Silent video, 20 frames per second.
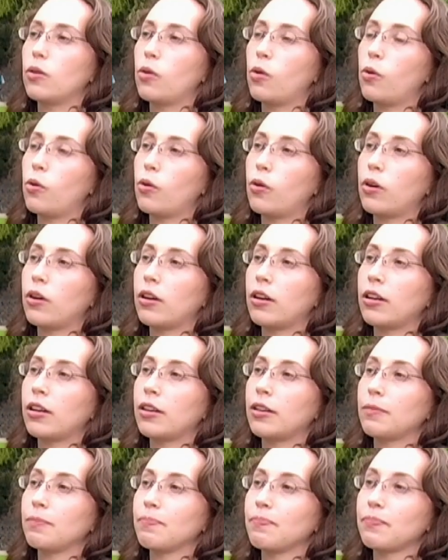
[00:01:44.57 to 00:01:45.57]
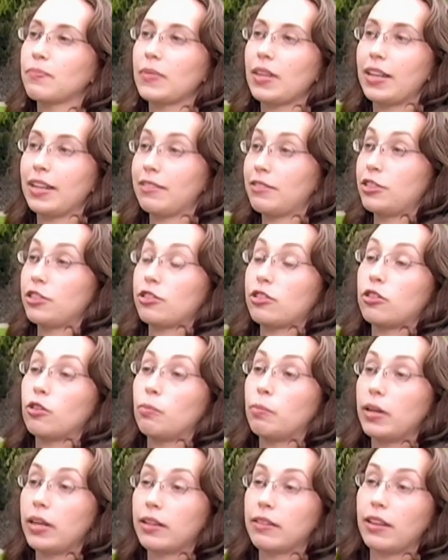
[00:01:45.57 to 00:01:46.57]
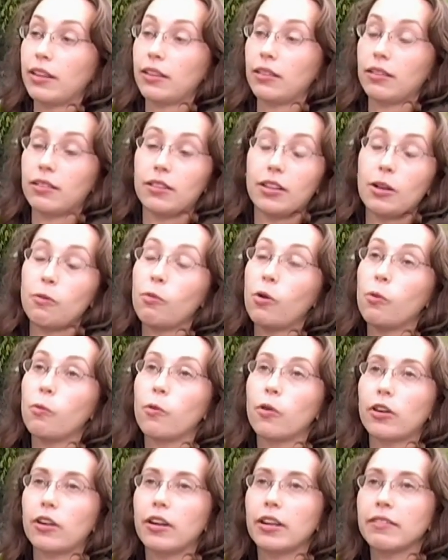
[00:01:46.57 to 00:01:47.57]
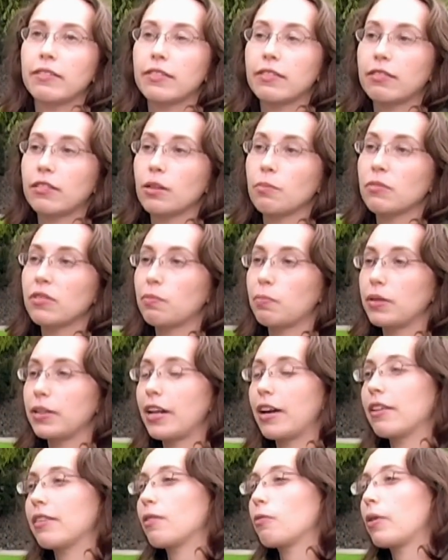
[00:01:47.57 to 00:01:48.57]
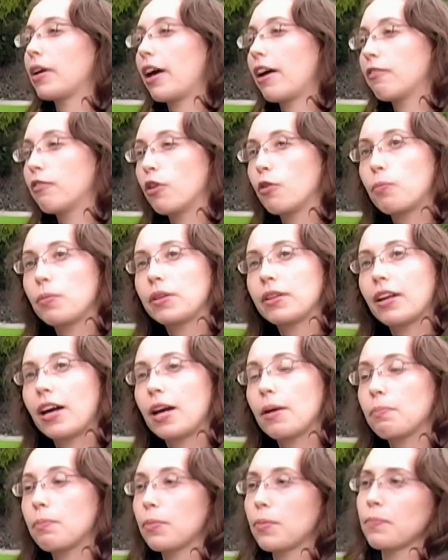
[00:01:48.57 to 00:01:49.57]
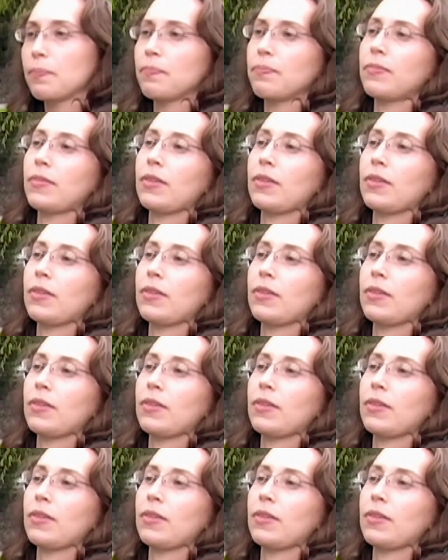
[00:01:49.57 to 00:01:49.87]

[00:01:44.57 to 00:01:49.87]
or it's just too big that it won't work on systems. But now that we have OpenType,